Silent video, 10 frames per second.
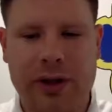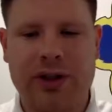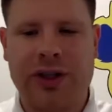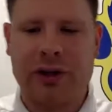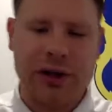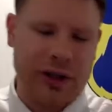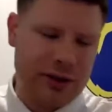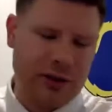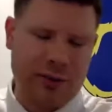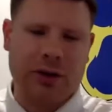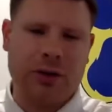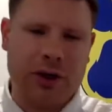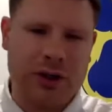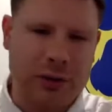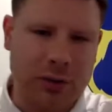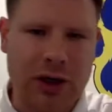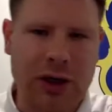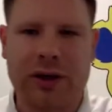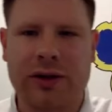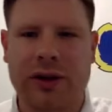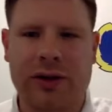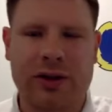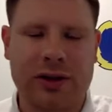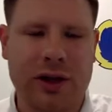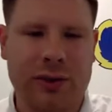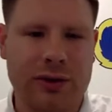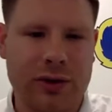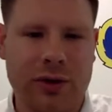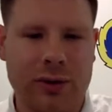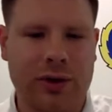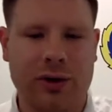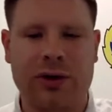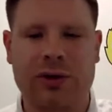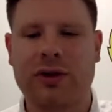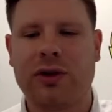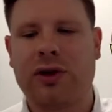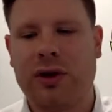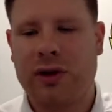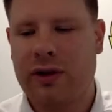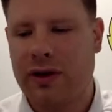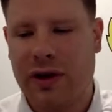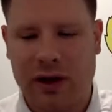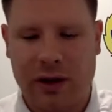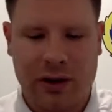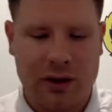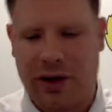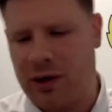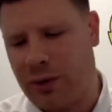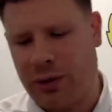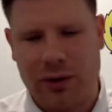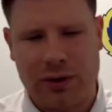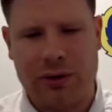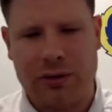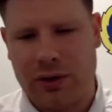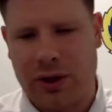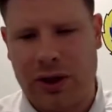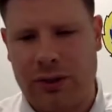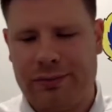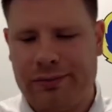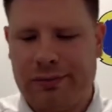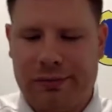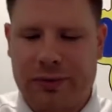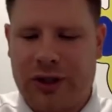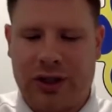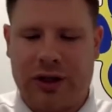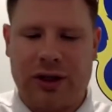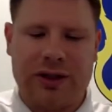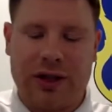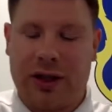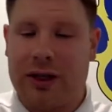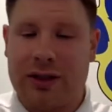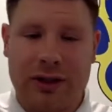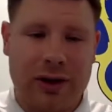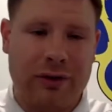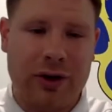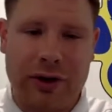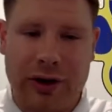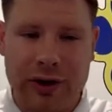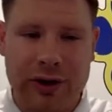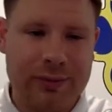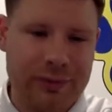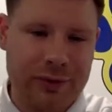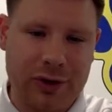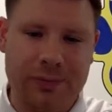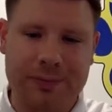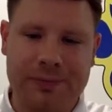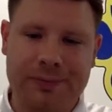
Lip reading: then cheerleading is a big question mark. I actually talked to a couple girls today. They're like, are we doing cheer? And I said, I honestly have no idea. So